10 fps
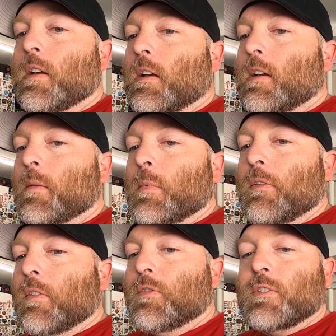
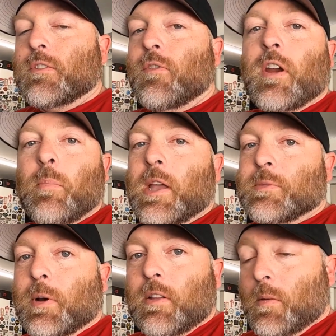even if it's the very
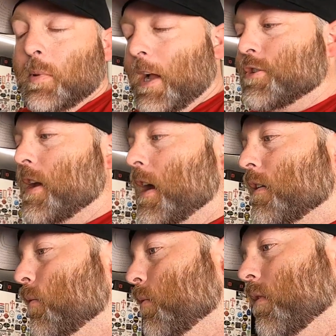base model, the
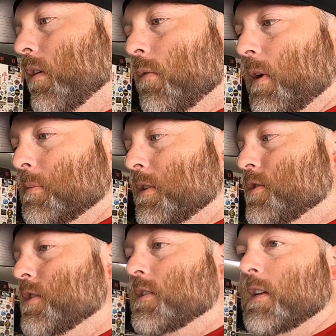Blackjack, or all the way up to
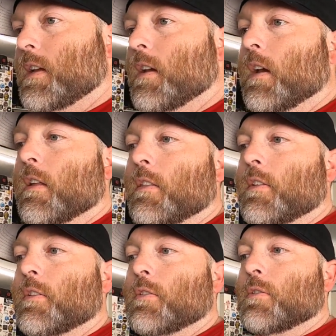the GT,
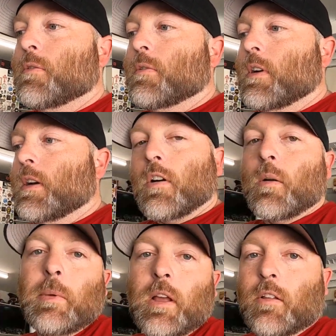the new
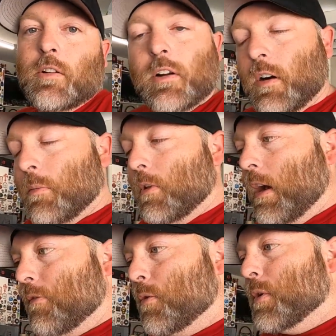Carmel or Caramel,
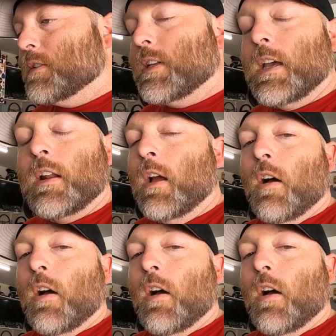however you want to say it,